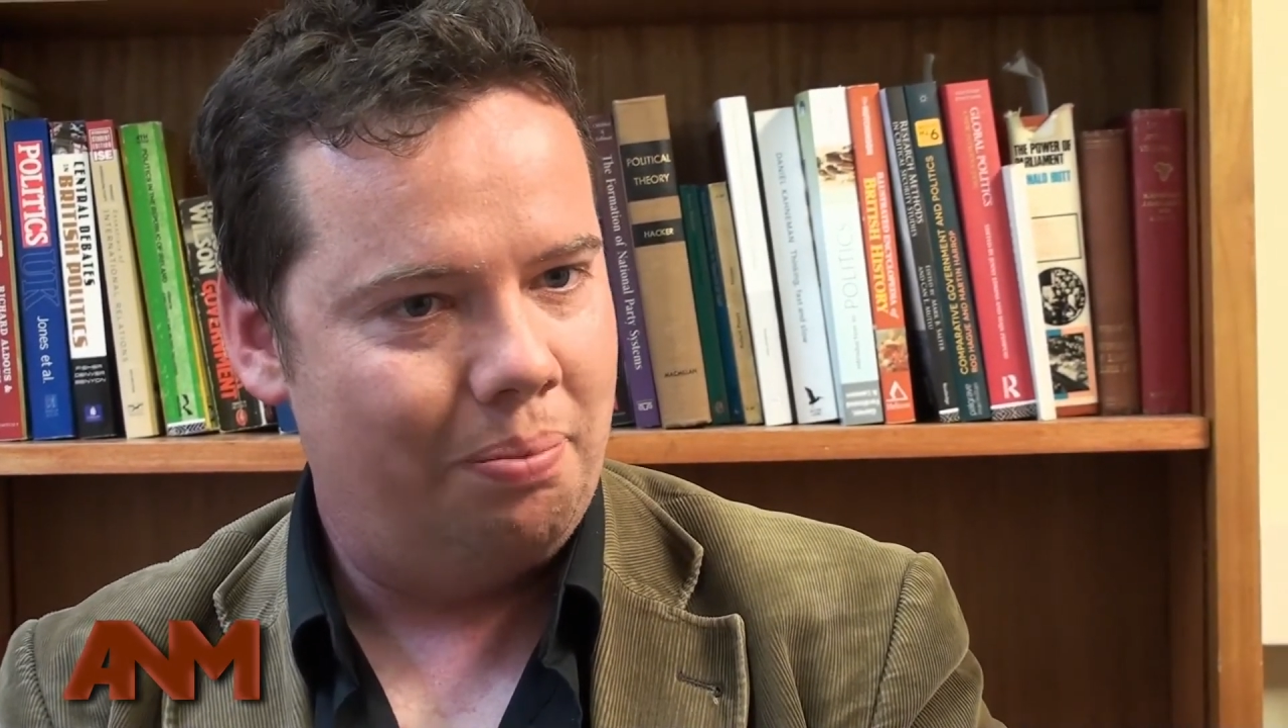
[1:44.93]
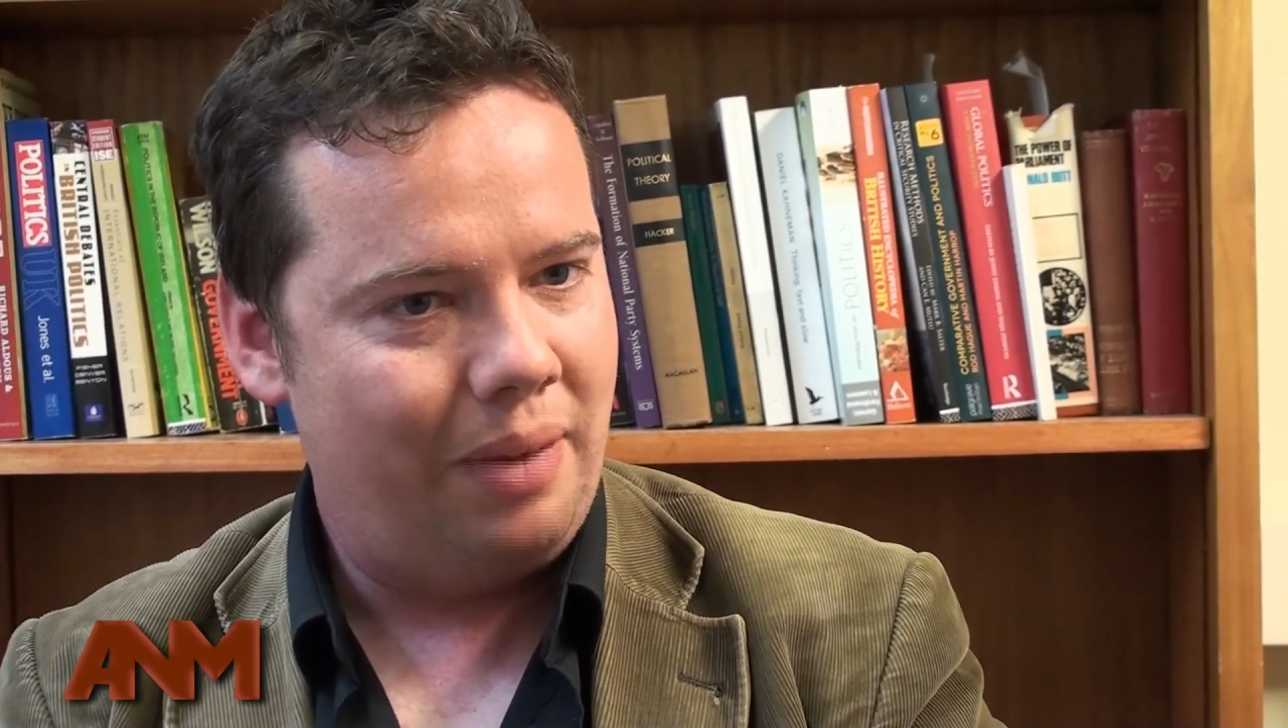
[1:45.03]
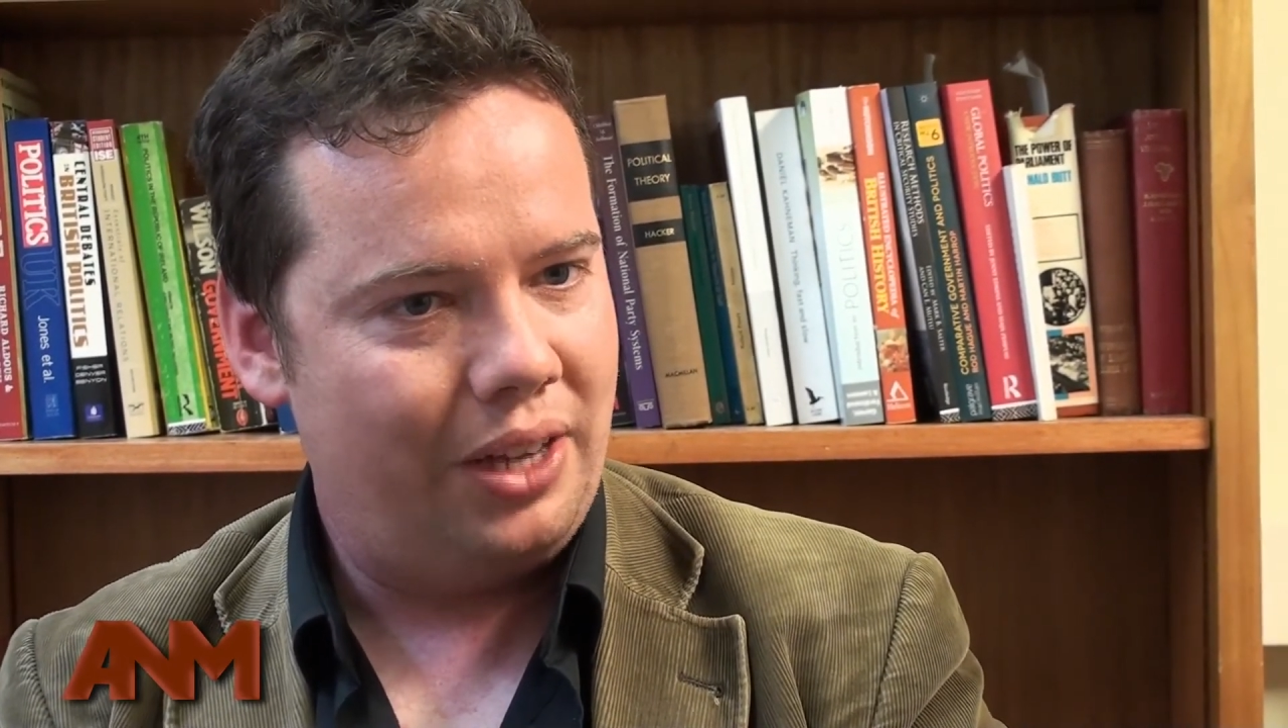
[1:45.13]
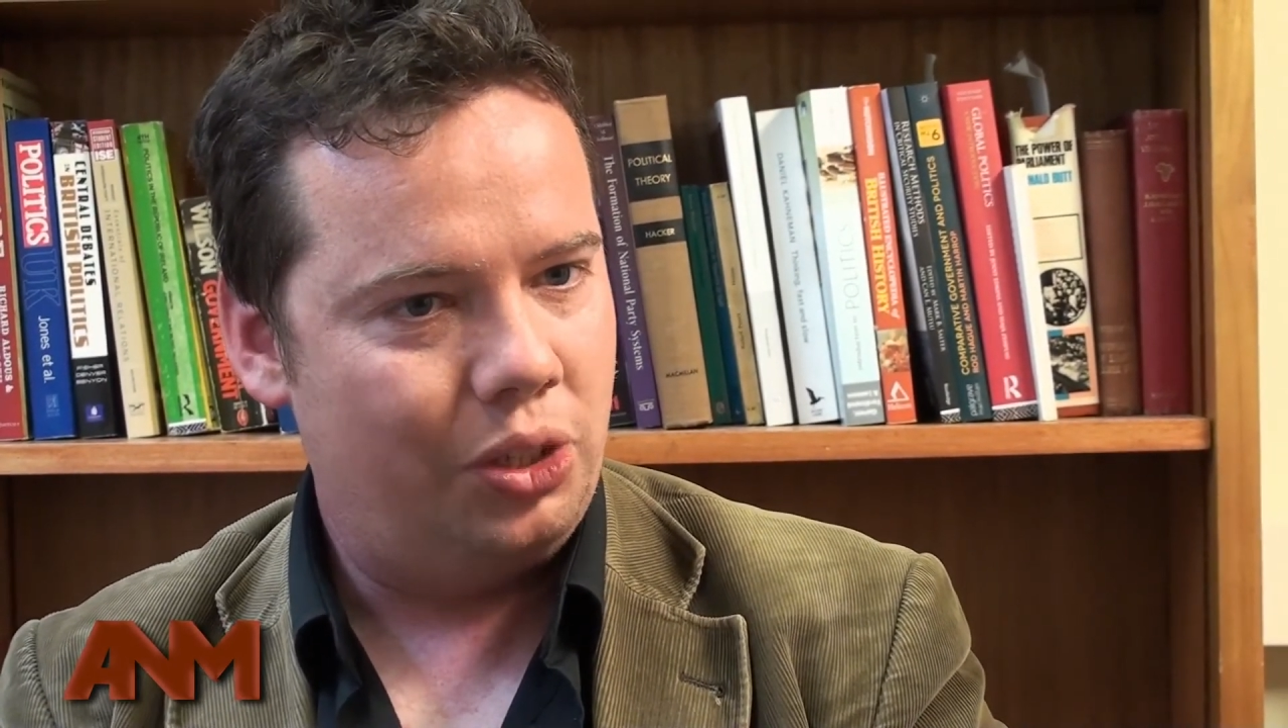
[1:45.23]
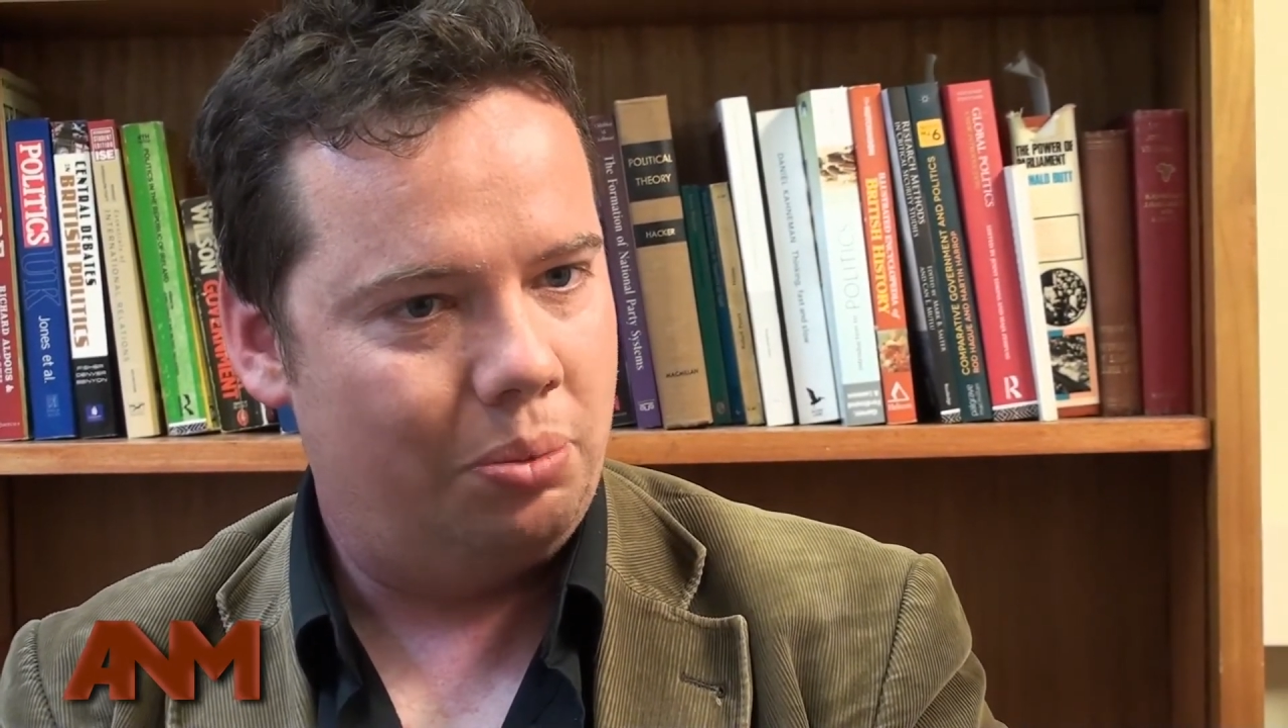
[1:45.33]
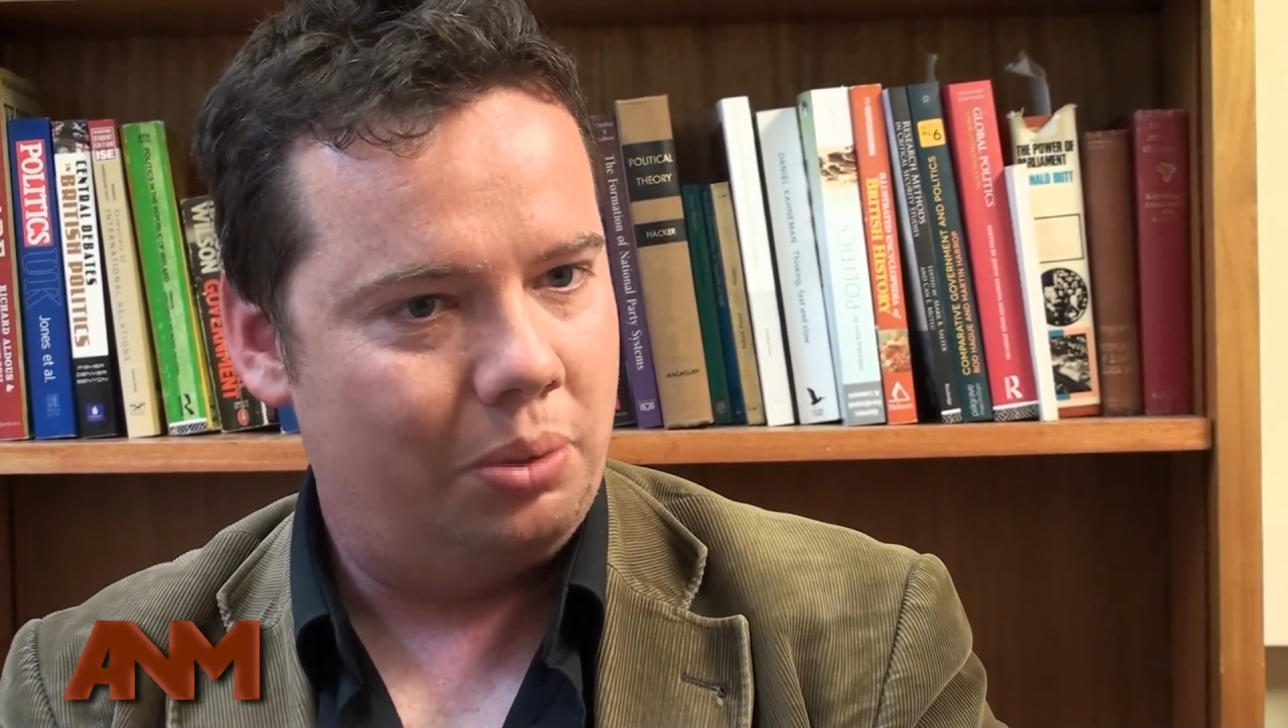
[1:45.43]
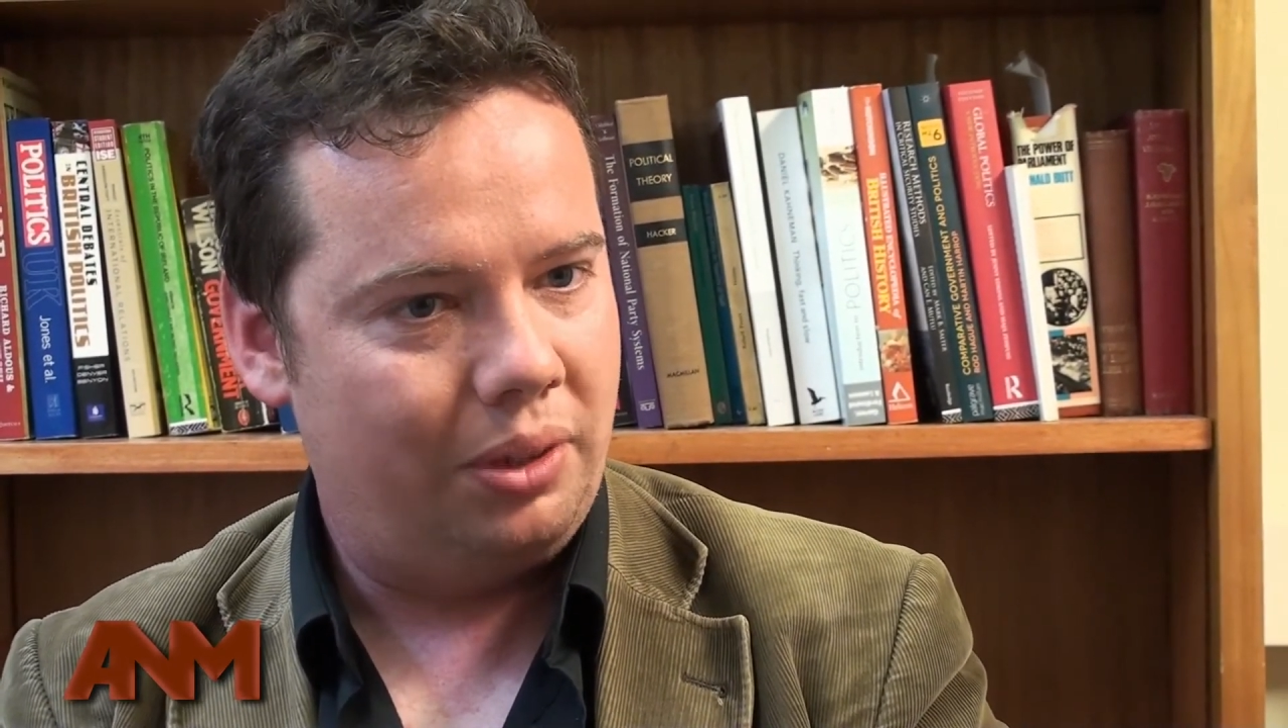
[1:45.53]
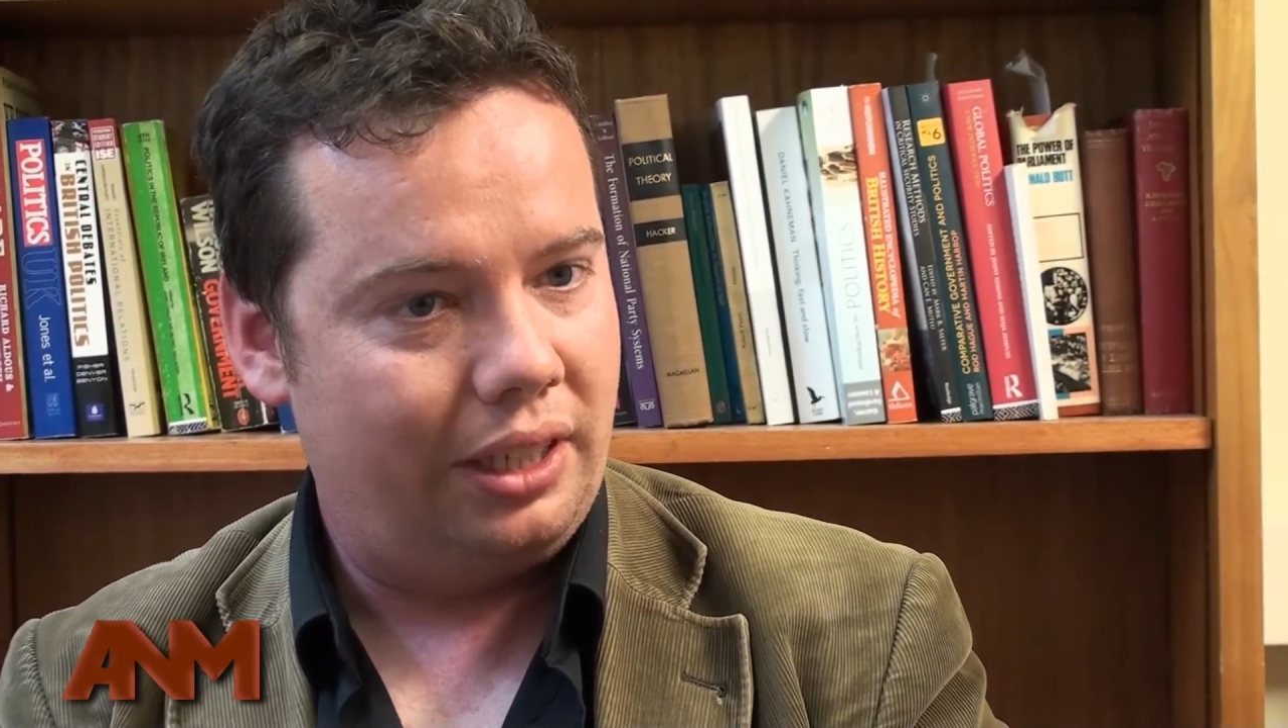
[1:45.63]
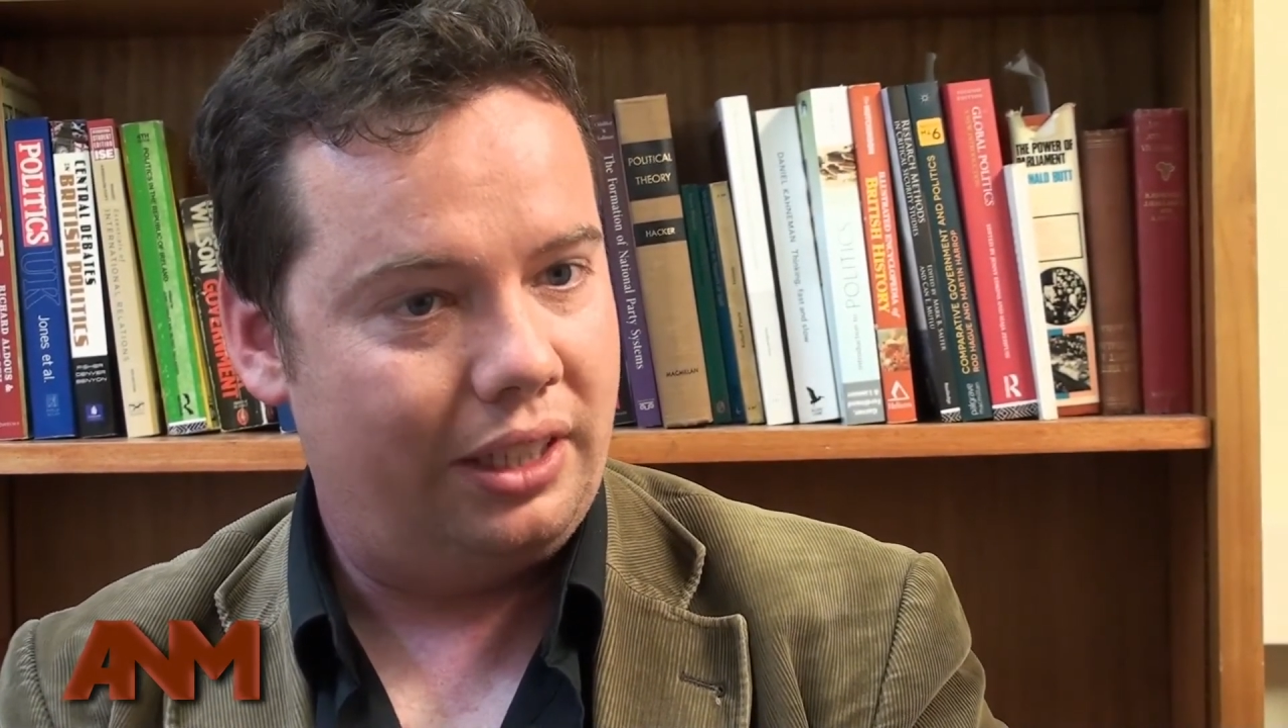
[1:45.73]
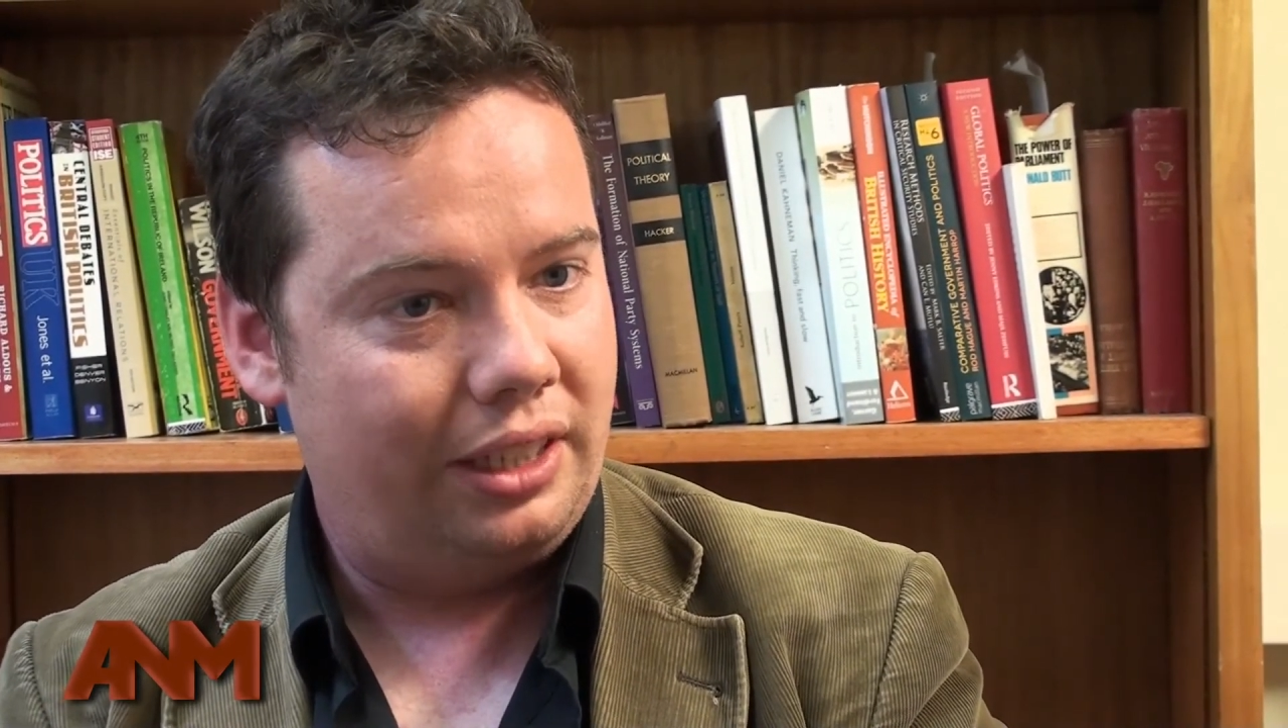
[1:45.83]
match up to what they